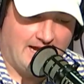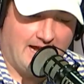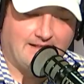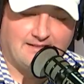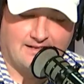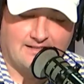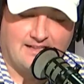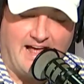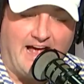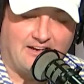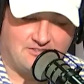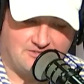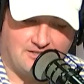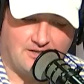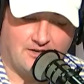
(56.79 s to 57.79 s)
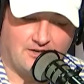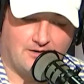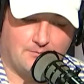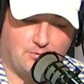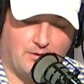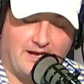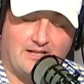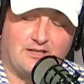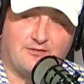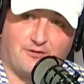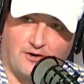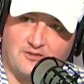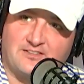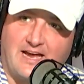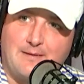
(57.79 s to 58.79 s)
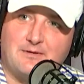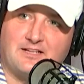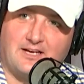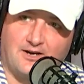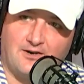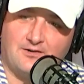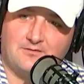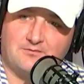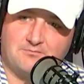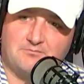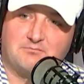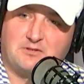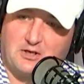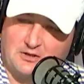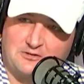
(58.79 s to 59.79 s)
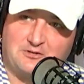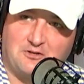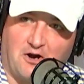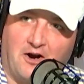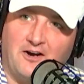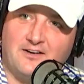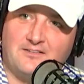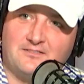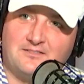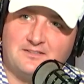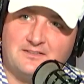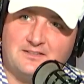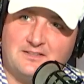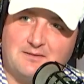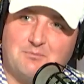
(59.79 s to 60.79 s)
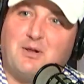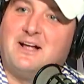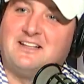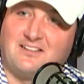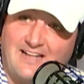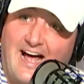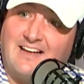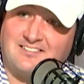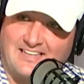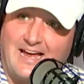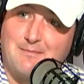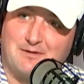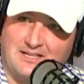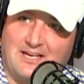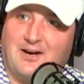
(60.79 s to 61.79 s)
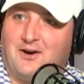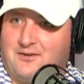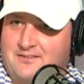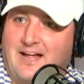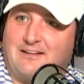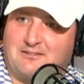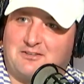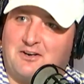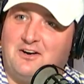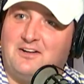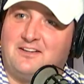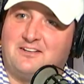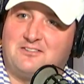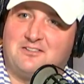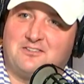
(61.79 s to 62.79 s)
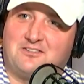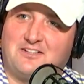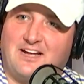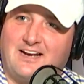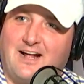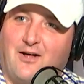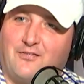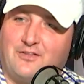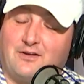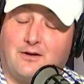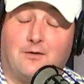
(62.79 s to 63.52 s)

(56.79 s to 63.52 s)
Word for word: And then last year, played the first game of the year. Good start. Played the last game of the year. That's good that you stayed healthy.